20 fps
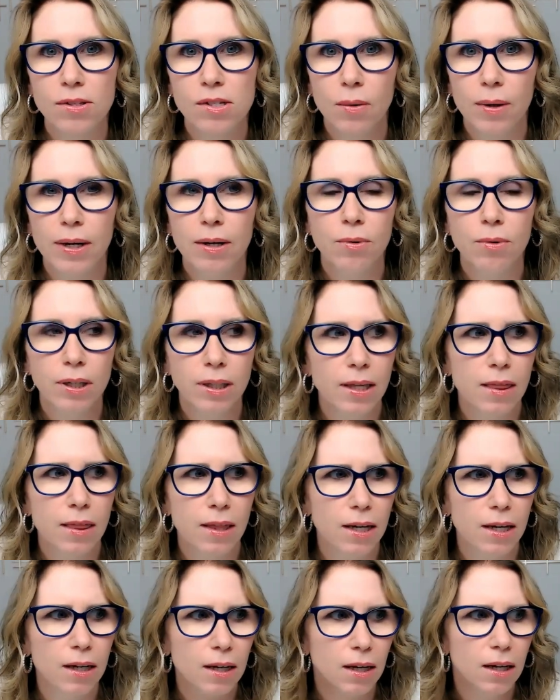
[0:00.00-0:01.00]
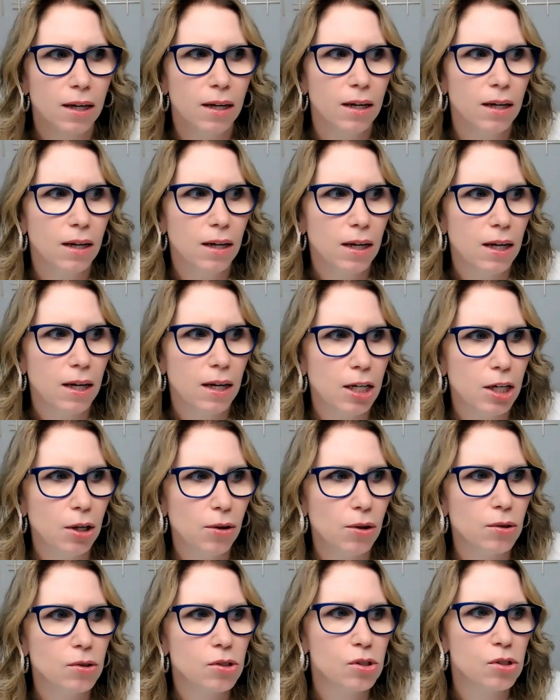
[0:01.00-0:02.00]
So I really think, you know,
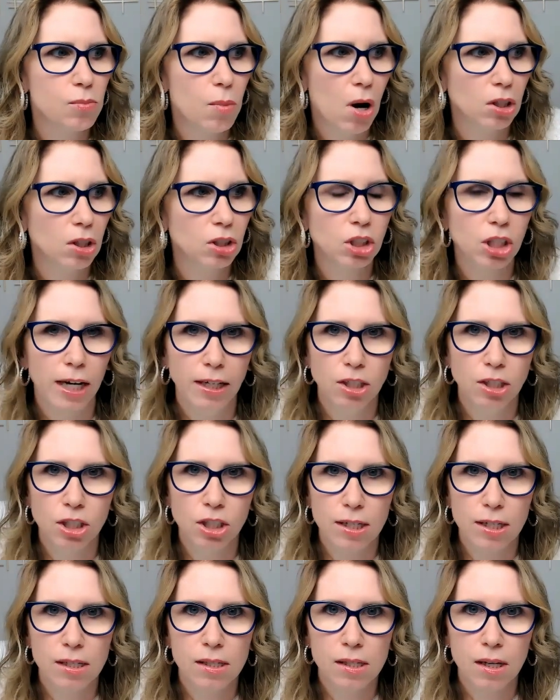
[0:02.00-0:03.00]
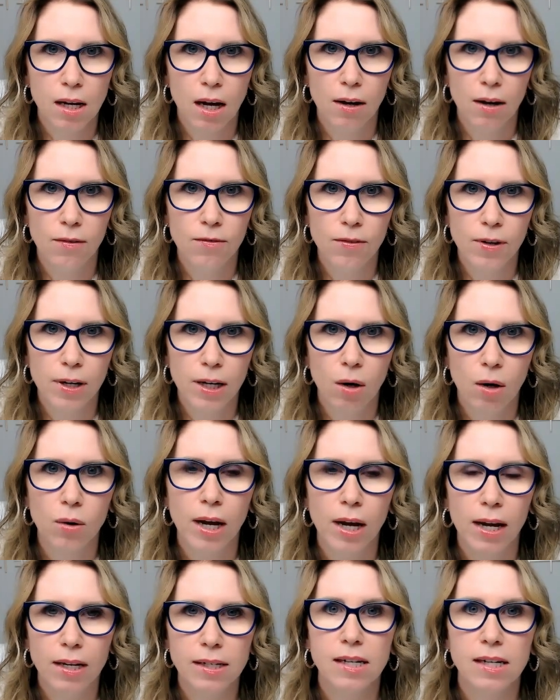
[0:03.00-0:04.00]
those small changes of,
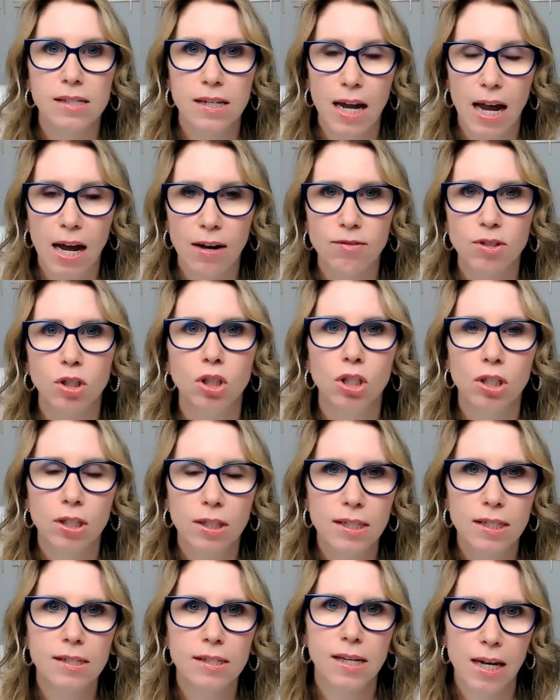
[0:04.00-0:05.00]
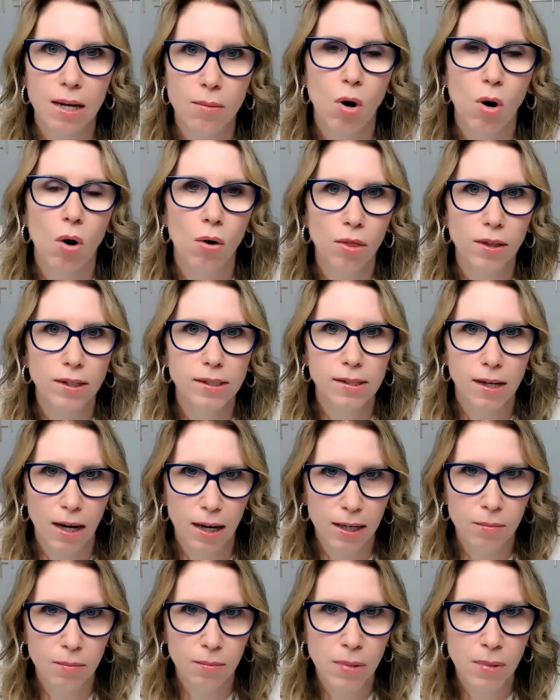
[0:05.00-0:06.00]
okay, it doesn't have to look the same all the
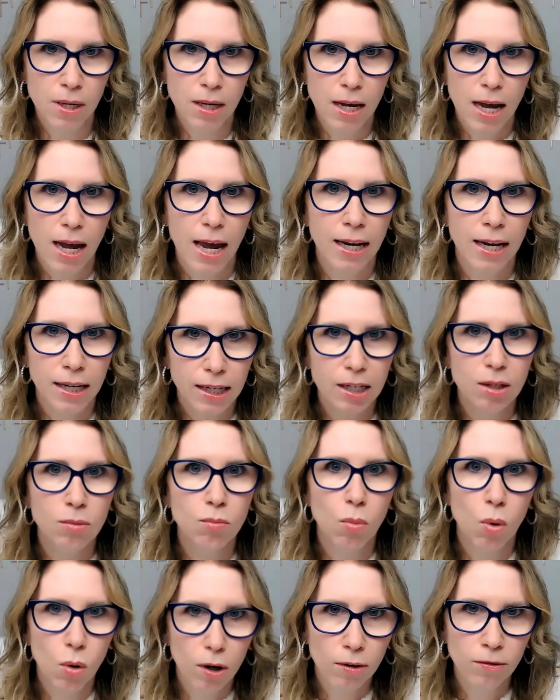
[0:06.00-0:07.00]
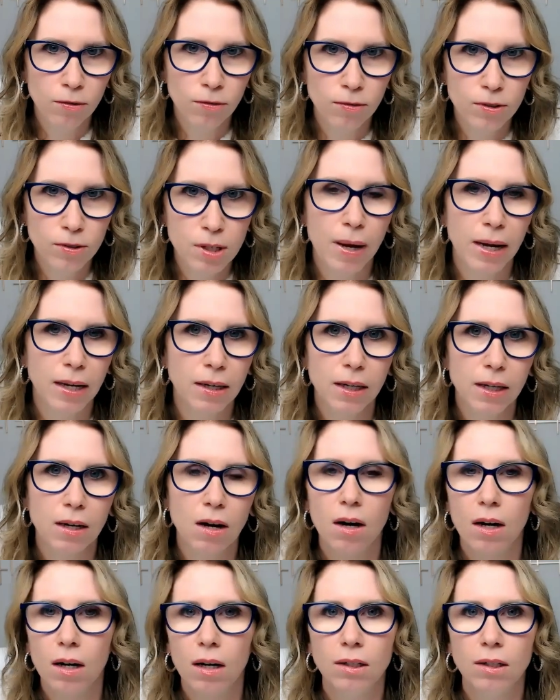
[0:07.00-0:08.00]
time and it can morph depending
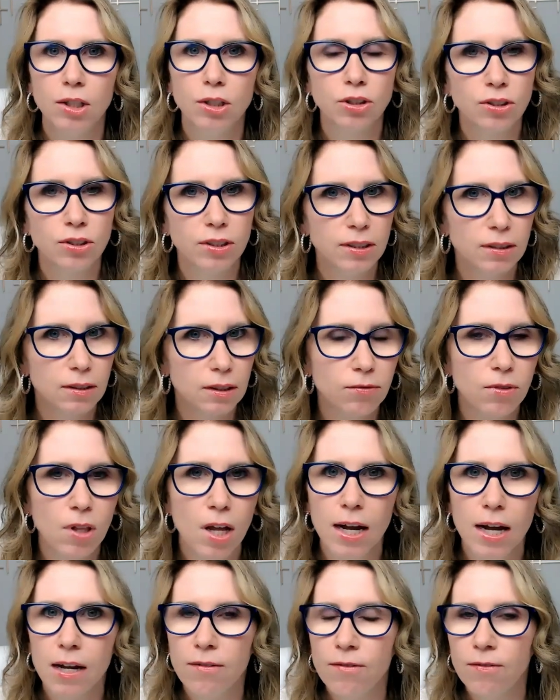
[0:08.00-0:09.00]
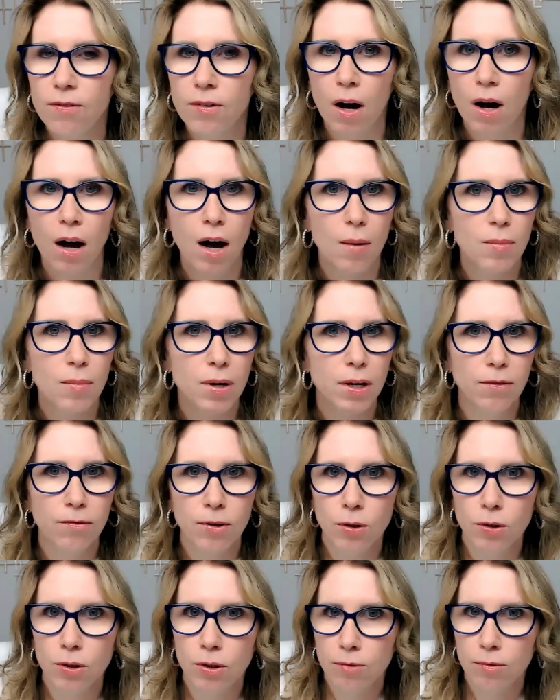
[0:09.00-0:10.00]
on your season of life um, if
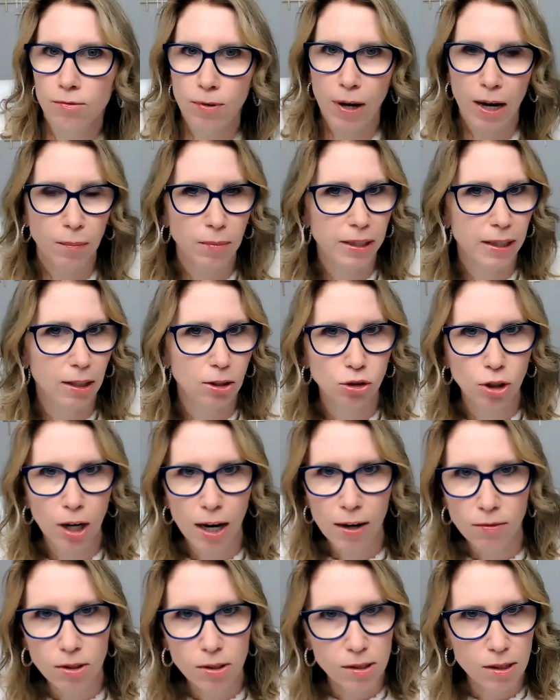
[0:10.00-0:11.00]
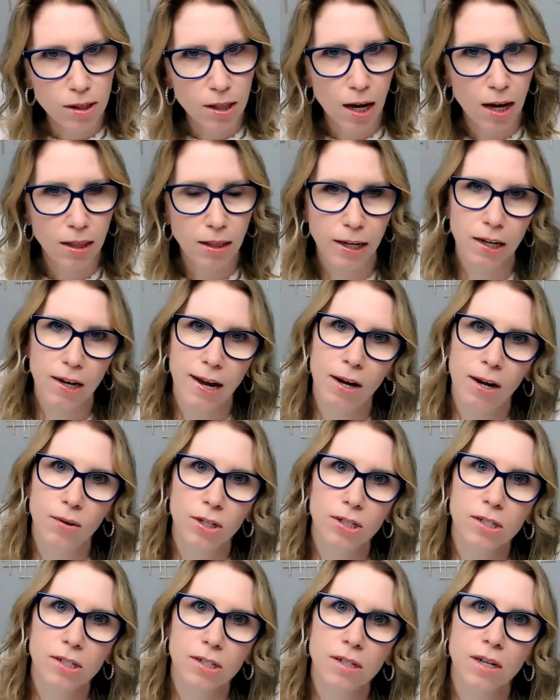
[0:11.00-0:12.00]
you're a family that travels a lot like
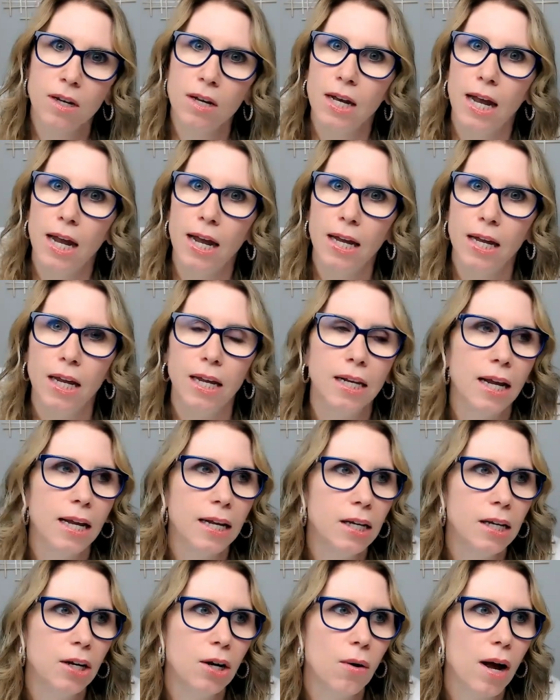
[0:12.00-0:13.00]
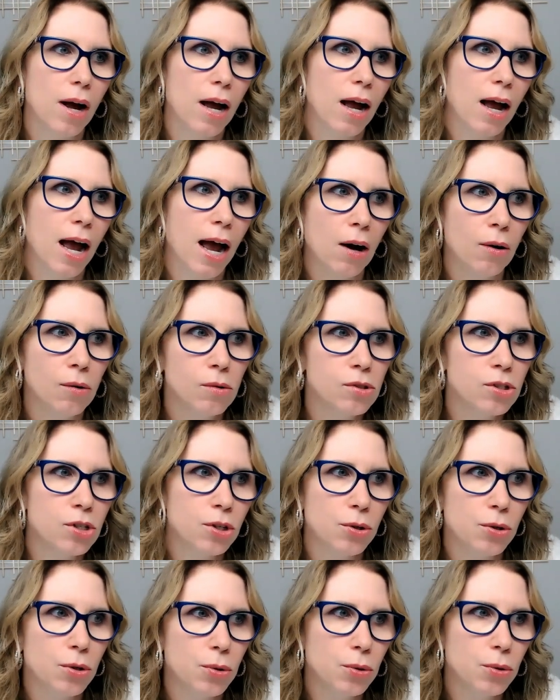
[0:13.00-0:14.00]
ours and, and you know how do
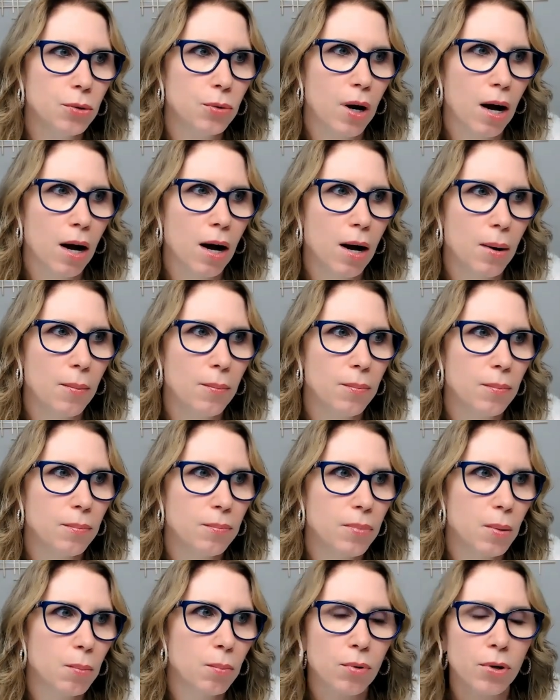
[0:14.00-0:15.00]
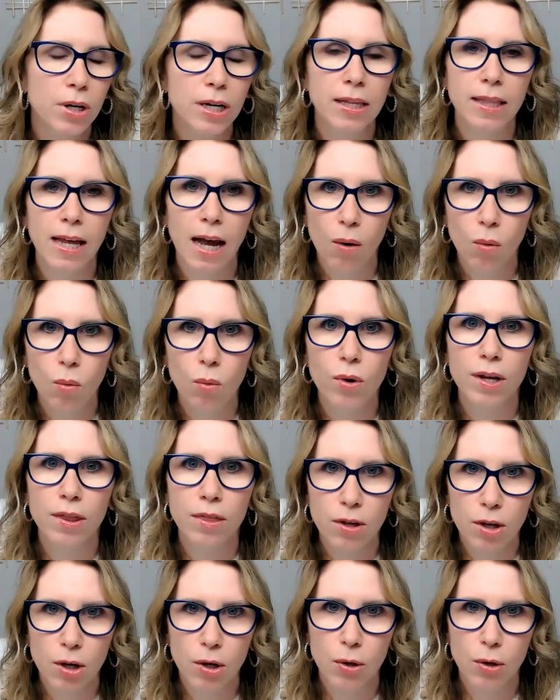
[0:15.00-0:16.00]
you bring that
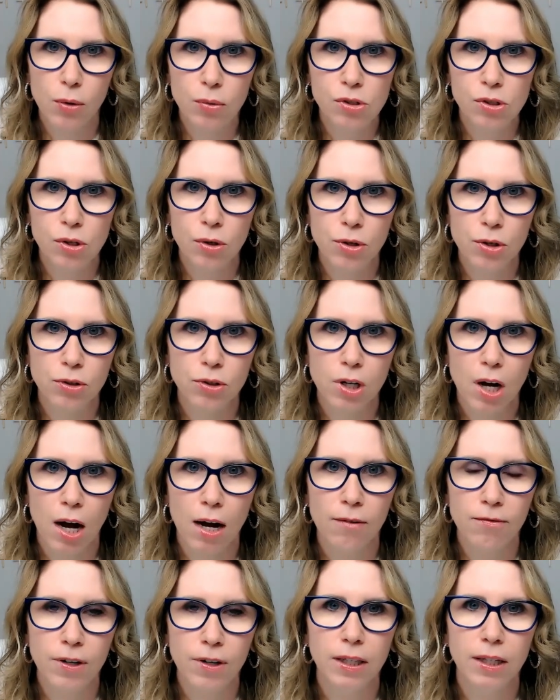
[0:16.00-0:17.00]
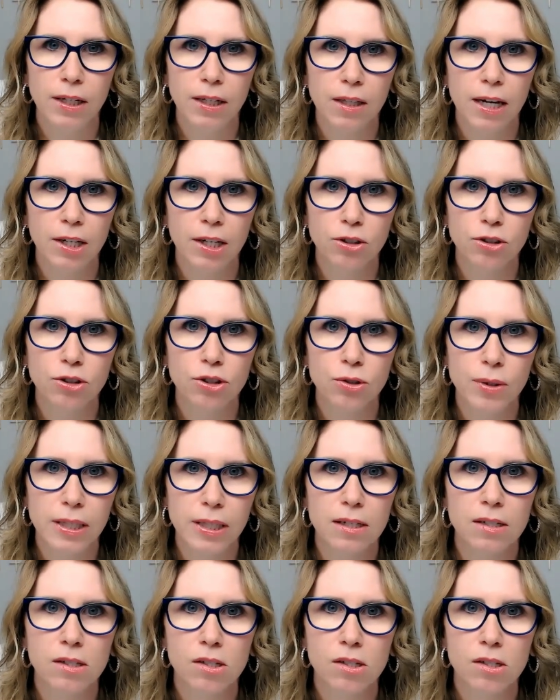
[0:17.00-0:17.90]
with you so you're not feeling like you're doing